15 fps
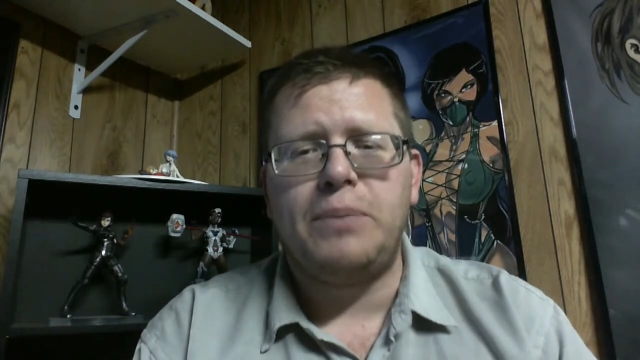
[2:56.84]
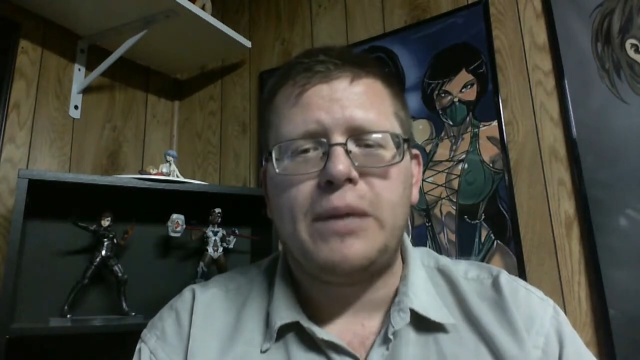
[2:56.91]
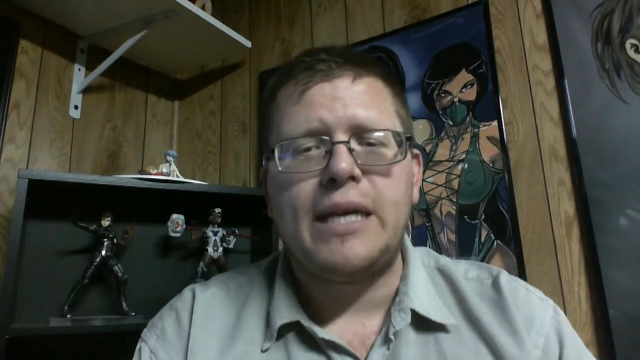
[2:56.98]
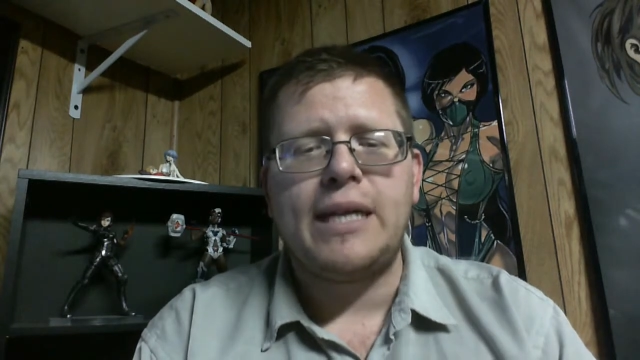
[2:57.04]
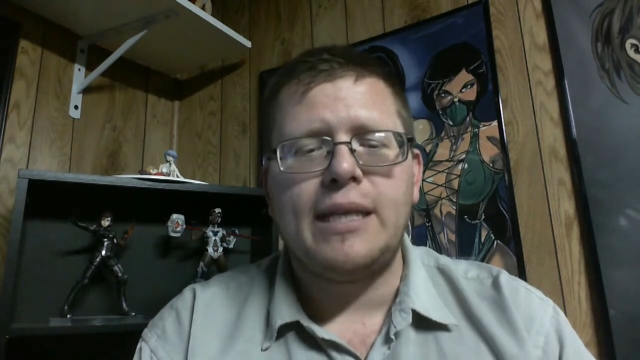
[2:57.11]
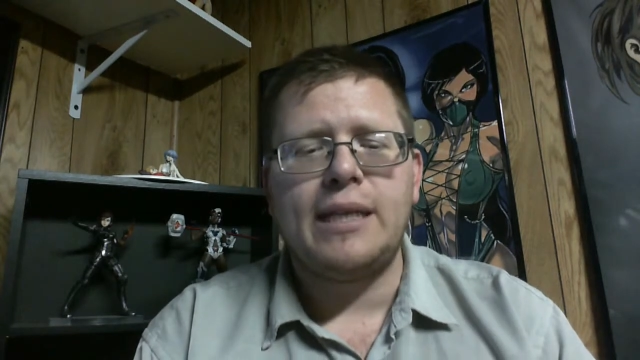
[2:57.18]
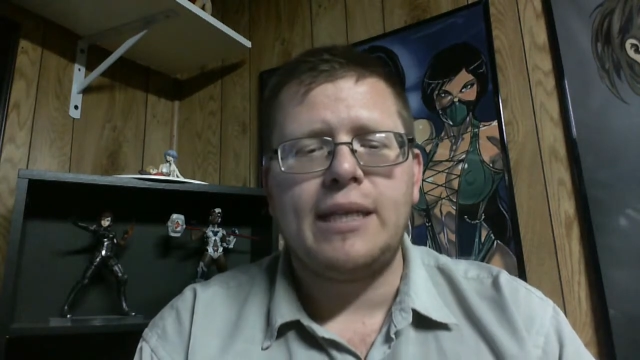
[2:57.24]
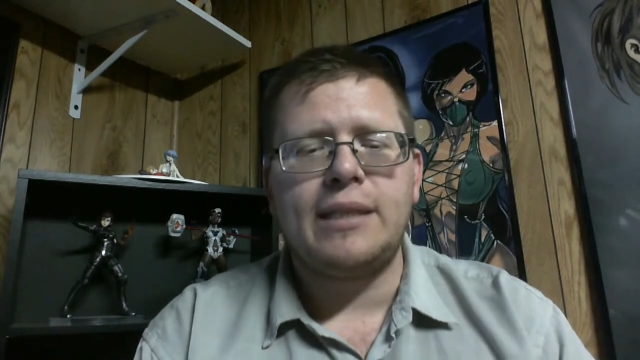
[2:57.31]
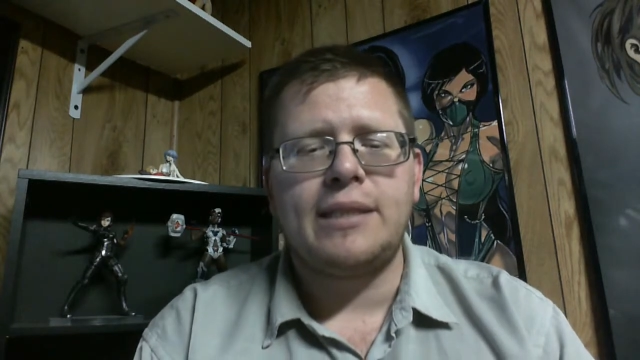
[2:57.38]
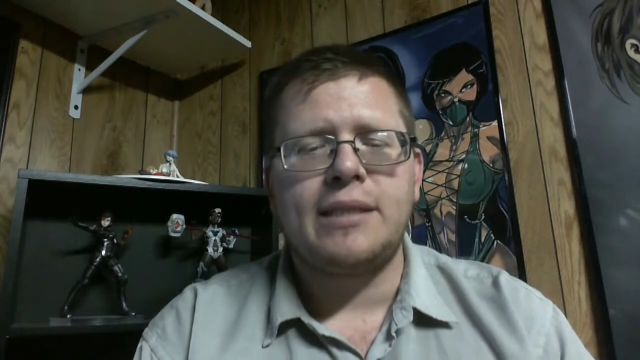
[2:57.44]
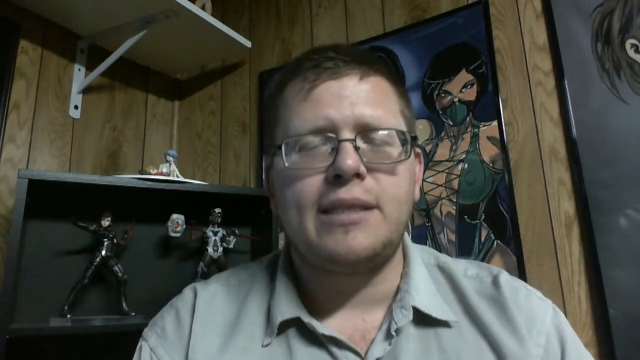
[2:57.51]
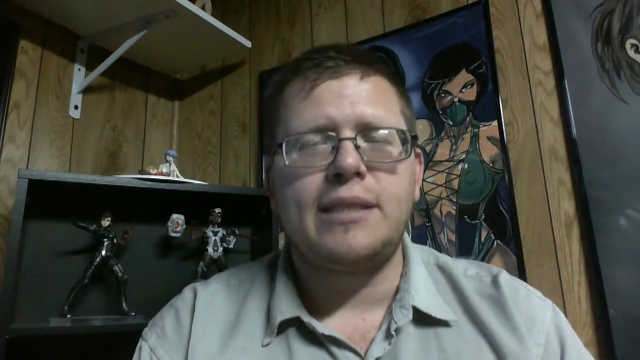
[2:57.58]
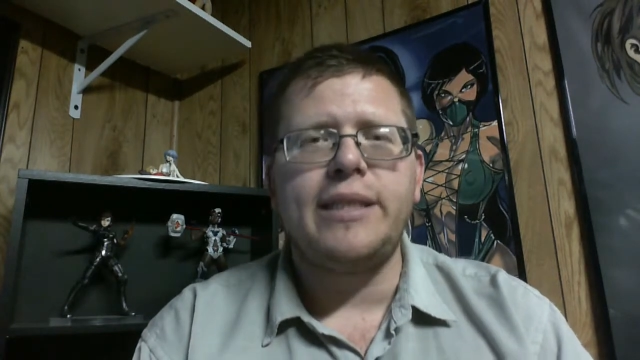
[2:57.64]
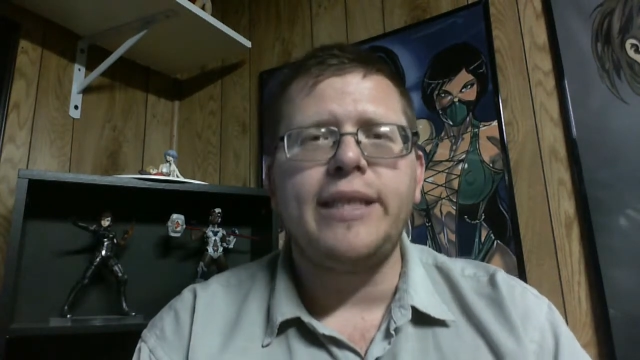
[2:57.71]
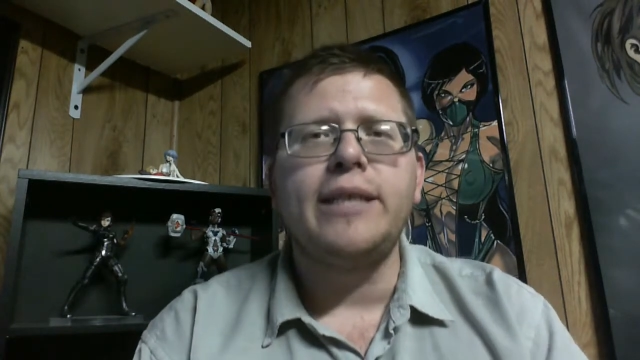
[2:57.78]
But
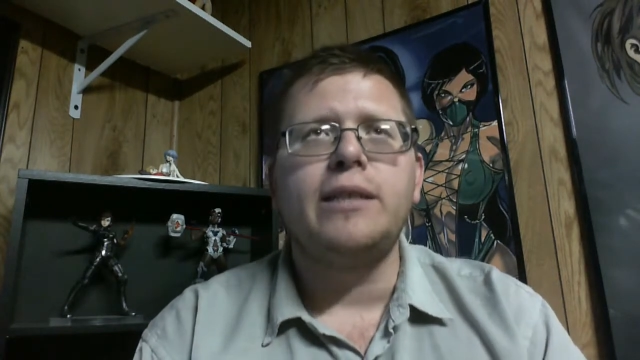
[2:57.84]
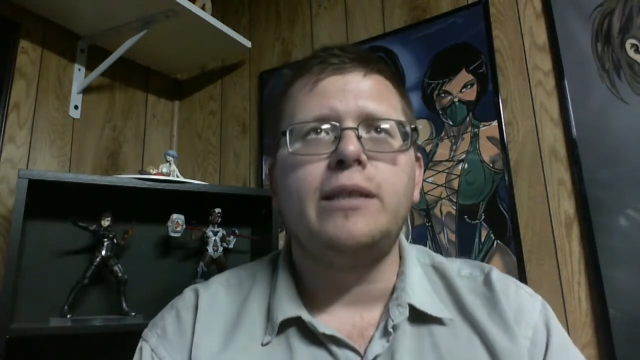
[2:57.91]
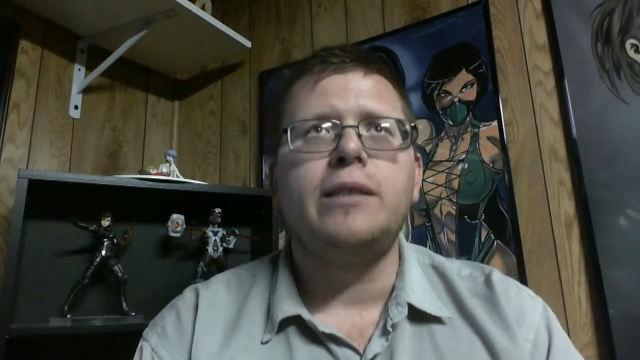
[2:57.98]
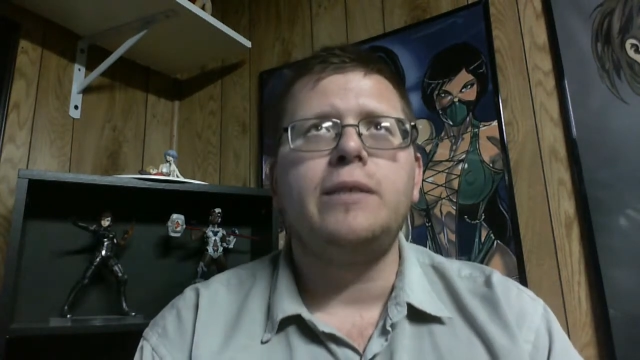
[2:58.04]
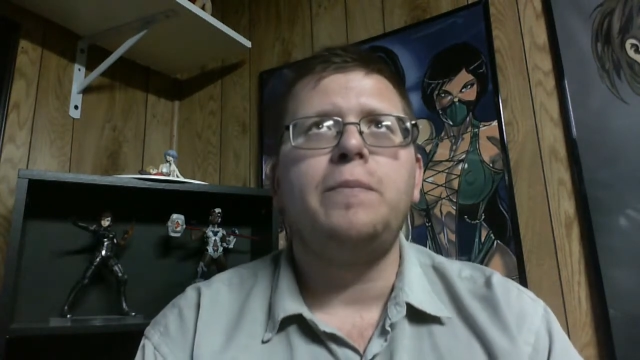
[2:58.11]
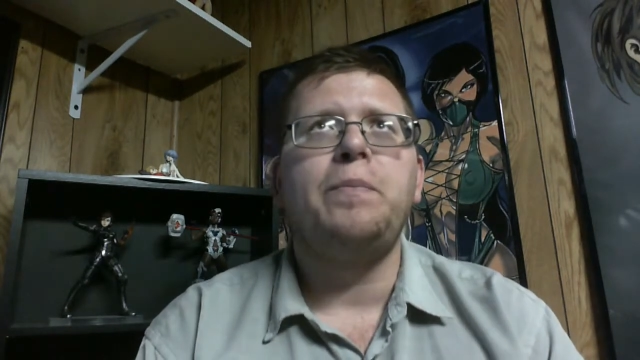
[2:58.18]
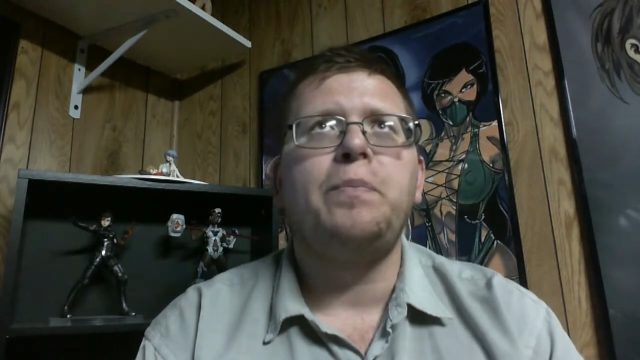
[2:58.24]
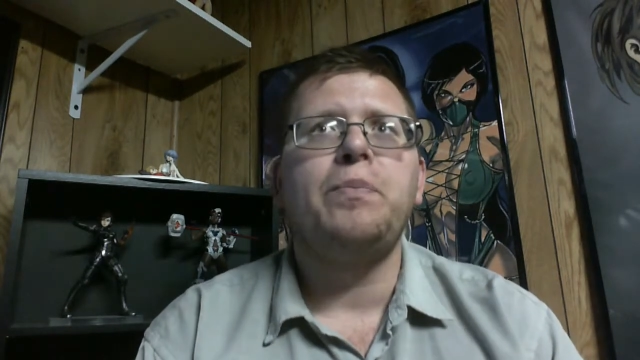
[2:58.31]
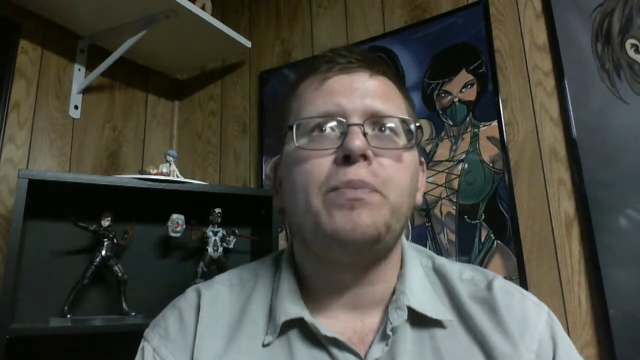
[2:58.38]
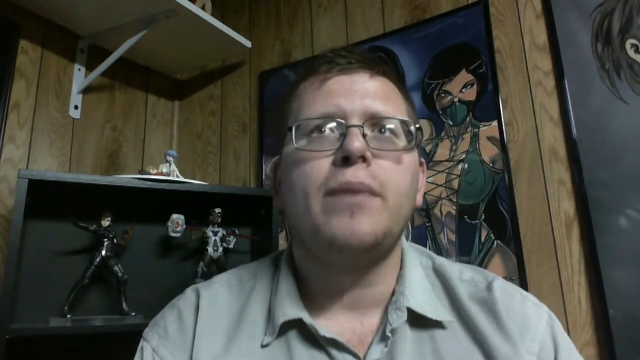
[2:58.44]
still,